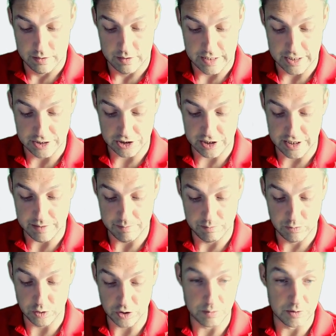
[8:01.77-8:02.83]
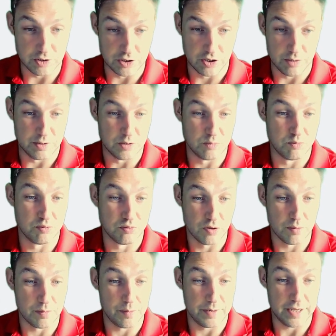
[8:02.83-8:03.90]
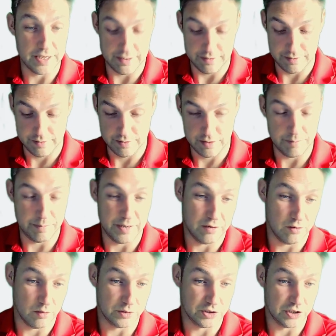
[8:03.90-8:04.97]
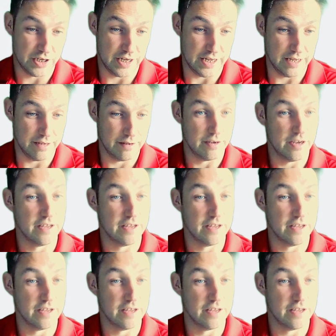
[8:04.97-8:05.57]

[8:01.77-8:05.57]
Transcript: Actually, document type is probably the better option here.